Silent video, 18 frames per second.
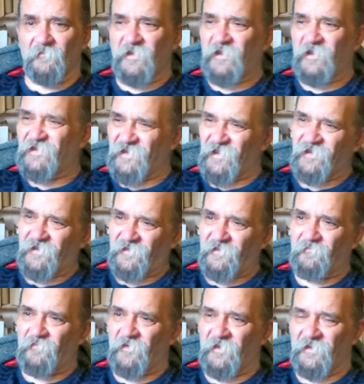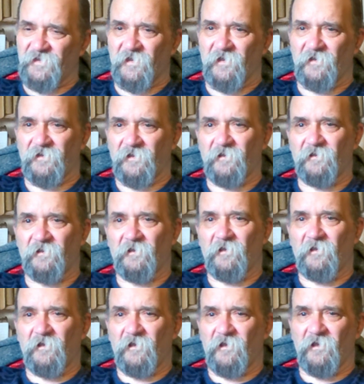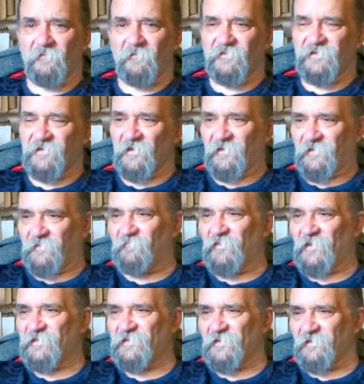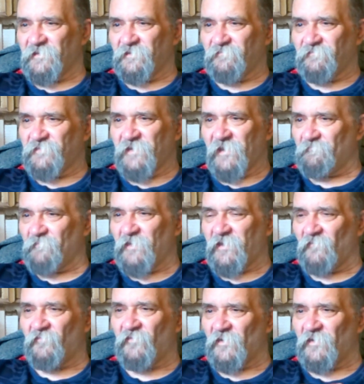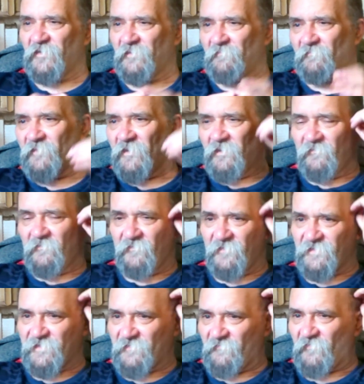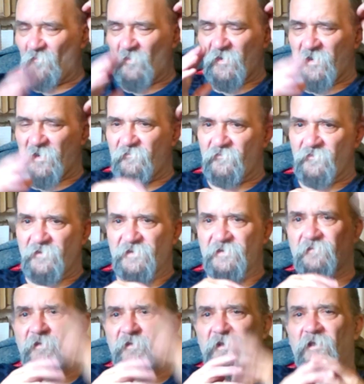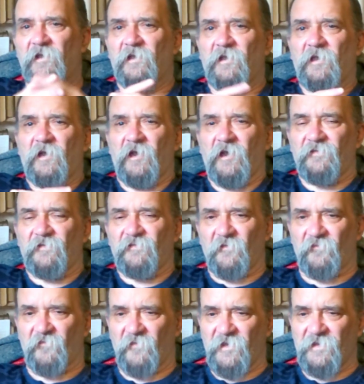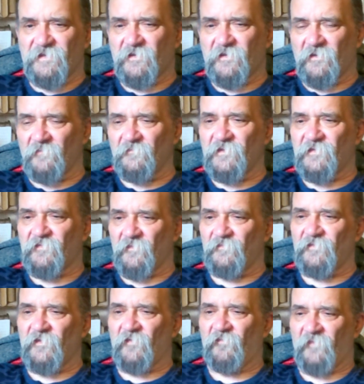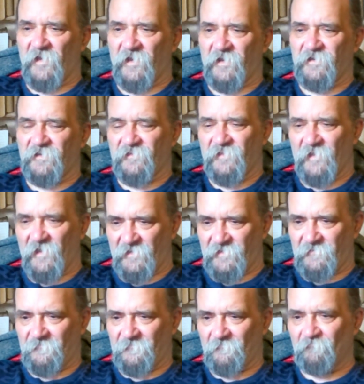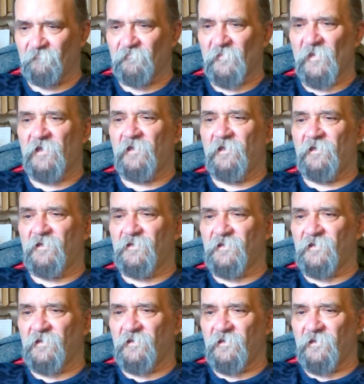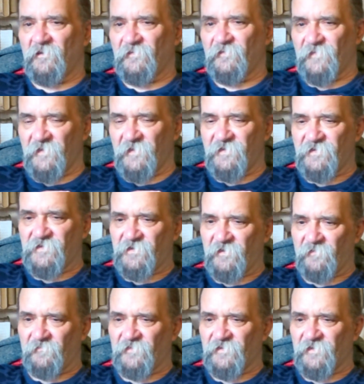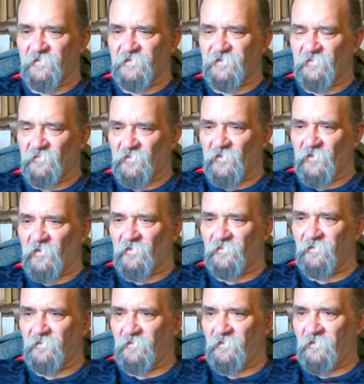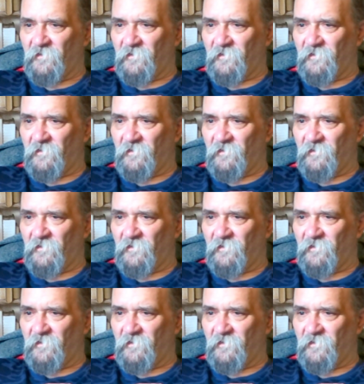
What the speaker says: You're taking the piss, aren't you? Making fun of them for whatever reason. And the phrase comes from the fact that these ships that took on